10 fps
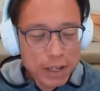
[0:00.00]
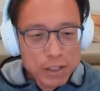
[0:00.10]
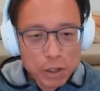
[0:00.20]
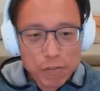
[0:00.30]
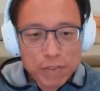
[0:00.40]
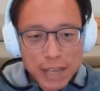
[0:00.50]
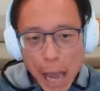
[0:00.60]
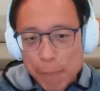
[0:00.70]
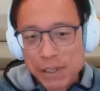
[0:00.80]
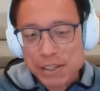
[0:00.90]
sort of
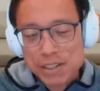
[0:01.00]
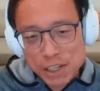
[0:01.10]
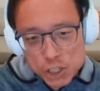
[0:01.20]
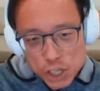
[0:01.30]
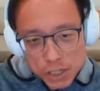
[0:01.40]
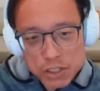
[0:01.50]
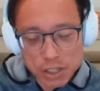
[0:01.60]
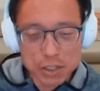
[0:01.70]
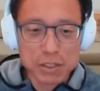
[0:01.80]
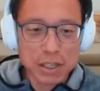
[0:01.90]
capitalist
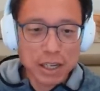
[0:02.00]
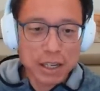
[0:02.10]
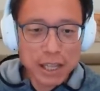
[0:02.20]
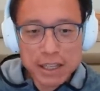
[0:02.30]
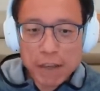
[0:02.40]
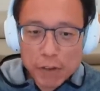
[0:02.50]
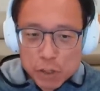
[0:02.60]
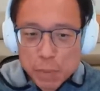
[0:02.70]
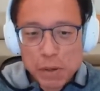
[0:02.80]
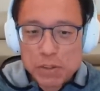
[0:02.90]
injustice that they've
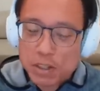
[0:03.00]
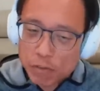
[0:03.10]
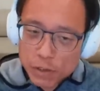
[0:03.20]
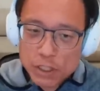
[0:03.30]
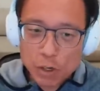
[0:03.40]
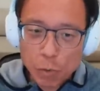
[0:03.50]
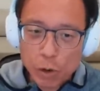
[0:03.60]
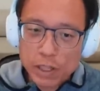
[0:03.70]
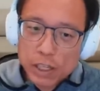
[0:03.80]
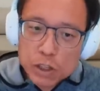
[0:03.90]
experienced in the physical
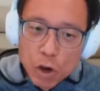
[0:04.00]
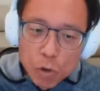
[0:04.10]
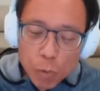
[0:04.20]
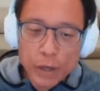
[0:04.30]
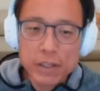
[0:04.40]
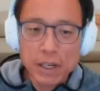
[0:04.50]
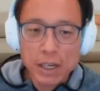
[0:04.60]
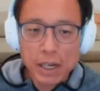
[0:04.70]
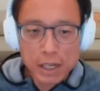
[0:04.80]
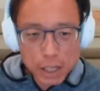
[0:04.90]
world that they don't want
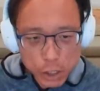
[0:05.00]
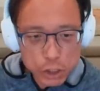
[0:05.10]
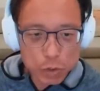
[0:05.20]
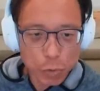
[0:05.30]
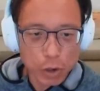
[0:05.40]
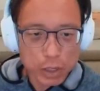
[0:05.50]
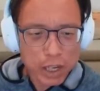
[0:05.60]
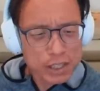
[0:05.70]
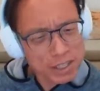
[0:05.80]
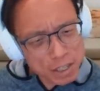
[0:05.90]
in the digital world.
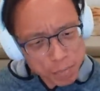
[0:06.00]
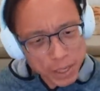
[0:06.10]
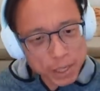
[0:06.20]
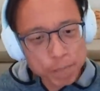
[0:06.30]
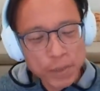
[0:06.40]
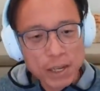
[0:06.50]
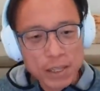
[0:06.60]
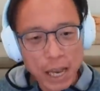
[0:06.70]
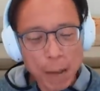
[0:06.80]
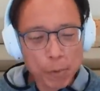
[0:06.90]
Does it mean
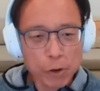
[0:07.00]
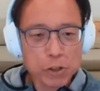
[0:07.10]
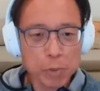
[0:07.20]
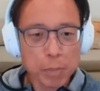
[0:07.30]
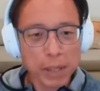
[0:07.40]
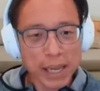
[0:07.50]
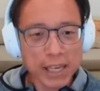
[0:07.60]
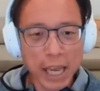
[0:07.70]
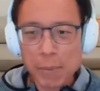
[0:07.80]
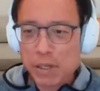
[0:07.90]
that I'm going to be playing
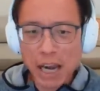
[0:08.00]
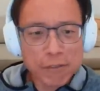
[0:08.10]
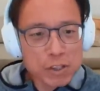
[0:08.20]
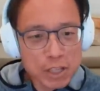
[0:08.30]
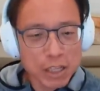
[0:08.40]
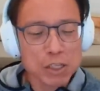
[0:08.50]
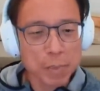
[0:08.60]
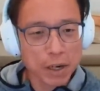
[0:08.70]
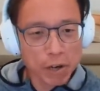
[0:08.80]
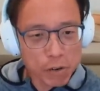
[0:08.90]
games and have to suddenly
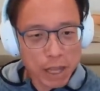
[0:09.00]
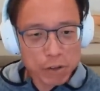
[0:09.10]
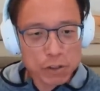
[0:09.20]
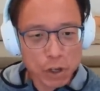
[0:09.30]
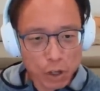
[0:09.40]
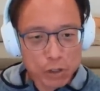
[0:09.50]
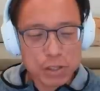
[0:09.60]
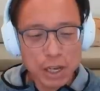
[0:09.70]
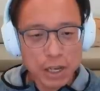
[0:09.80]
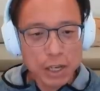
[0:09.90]
spend
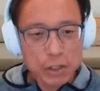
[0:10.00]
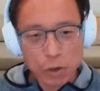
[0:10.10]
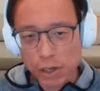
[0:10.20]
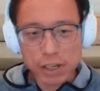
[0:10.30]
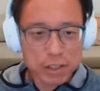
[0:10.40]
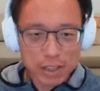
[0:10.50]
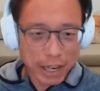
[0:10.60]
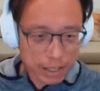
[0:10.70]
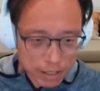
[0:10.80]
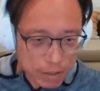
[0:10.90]
$100,000 so I
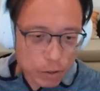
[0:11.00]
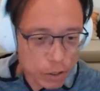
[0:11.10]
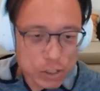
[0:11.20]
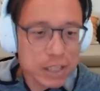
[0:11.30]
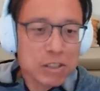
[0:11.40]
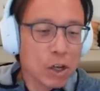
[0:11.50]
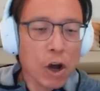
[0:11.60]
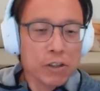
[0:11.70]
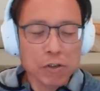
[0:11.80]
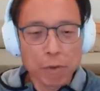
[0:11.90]
can, because that's the
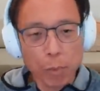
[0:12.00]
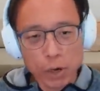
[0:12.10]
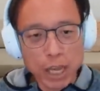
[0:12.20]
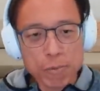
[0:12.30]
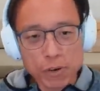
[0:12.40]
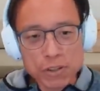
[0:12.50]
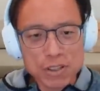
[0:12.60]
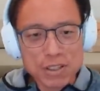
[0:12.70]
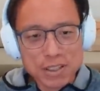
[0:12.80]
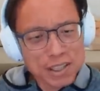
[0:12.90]
cost of a Bored Ape, for
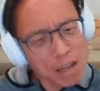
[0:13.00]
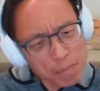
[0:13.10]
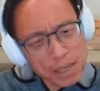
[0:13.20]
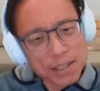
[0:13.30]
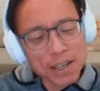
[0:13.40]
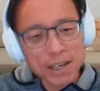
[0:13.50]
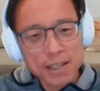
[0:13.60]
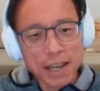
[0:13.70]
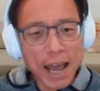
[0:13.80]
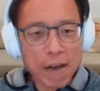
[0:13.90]
instance? Does that mean
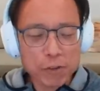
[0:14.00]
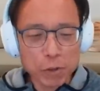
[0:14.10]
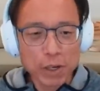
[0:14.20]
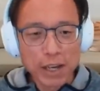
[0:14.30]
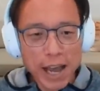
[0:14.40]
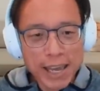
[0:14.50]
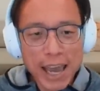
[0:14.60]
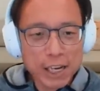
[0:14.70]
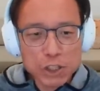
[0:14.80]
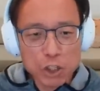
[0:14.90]
that I have to, I
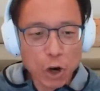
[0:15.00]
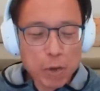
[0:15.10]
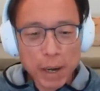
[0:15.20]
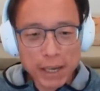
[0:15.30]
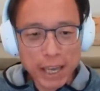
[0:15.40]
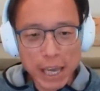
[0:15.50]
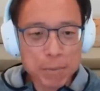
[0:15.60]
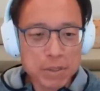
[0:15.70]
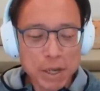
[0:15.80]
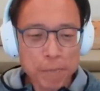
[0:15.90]
can't enjoy my
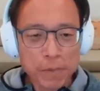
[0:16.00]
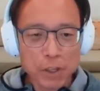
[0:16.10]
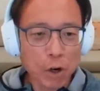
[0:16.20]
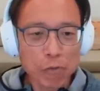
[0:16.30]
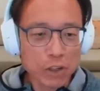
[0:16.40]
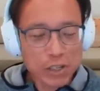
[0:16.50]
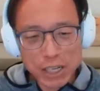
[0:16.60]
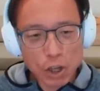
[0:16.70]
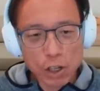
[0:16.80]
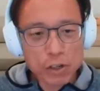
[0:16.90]
games, you know, for
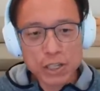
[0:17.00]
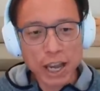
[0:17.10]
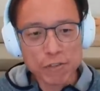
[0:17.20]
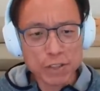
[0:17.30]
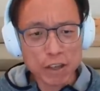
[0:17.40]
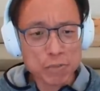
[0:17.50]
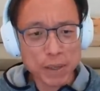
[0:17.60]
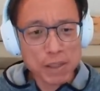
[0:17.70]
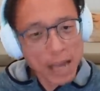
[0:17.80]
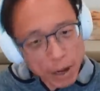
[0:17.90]
$10? I have to now
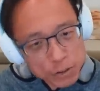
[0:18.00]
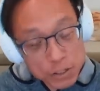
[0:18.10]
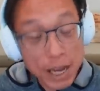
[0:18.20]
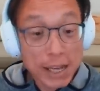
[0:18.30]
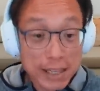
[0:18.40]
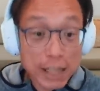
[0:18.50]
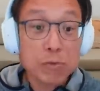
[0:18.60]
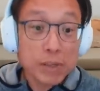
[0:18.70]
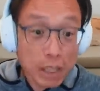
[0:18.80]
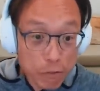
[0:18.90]
spend thousands?
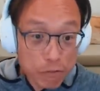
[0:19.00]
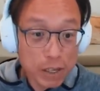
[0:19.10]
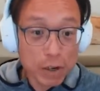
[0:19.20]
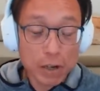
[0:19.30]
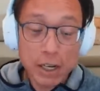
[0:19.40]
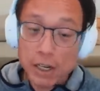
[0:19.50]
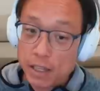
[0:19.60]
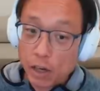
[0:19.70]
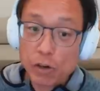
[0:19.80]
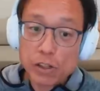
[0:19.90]
That's what they fear.
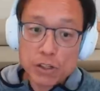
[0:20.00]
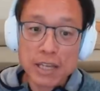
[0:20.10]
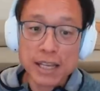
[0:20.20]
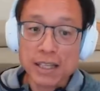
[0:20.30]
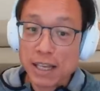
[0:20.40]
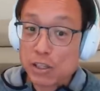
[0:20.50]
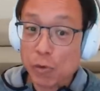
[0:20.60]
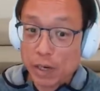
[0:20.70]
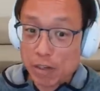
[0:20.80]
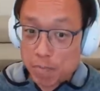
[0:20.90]
They don't understand that that's
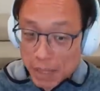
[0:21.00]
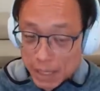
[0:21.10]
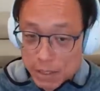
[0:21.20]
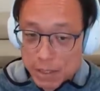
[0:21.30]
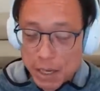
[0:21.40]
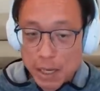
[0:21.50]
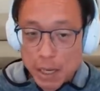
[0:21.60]
not what it means,